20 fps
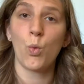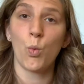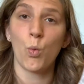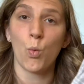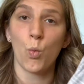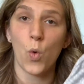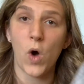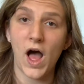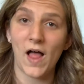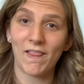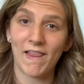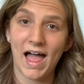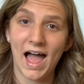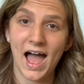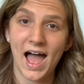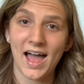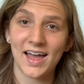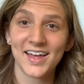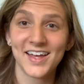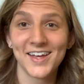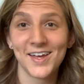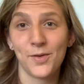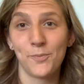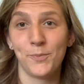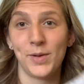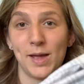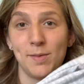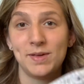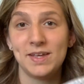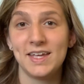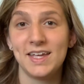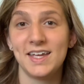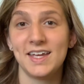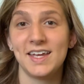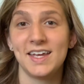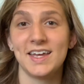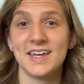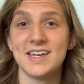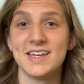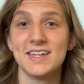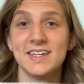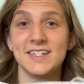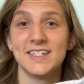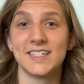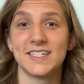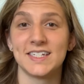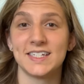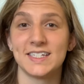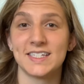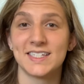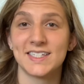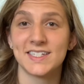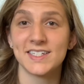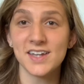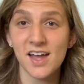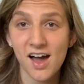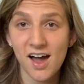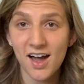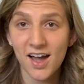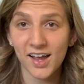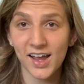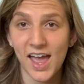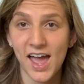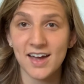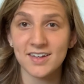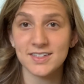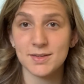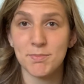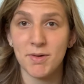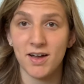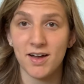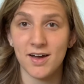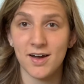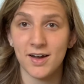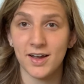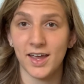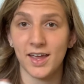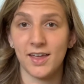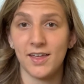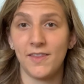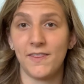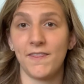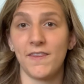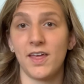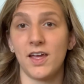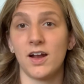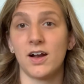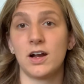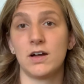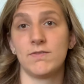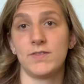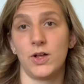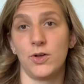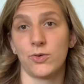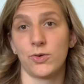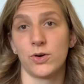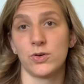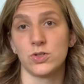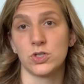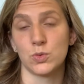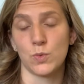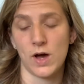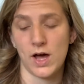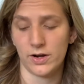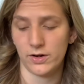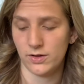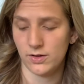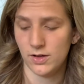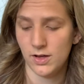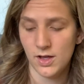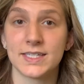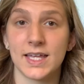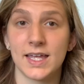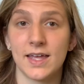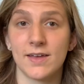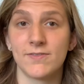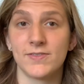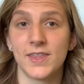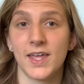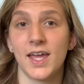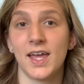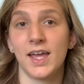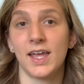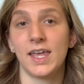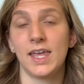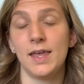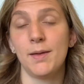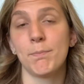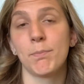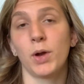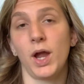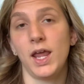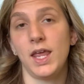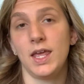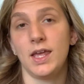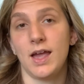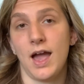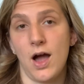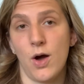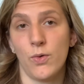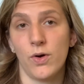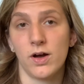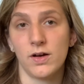Voila! Baby is snug as a bug in their Velcro swaddle. If they keep breaking out